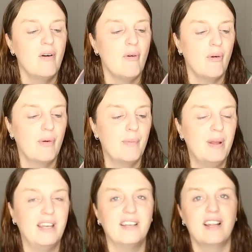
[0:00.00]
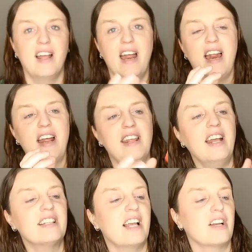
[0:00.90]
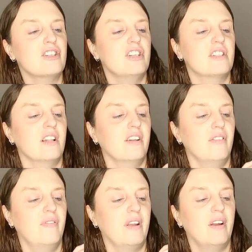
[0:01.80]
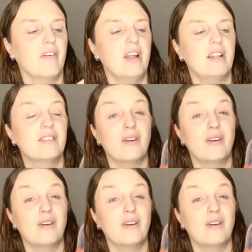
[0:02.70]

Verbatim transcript: ornament. And I think it's actually just a little figurine.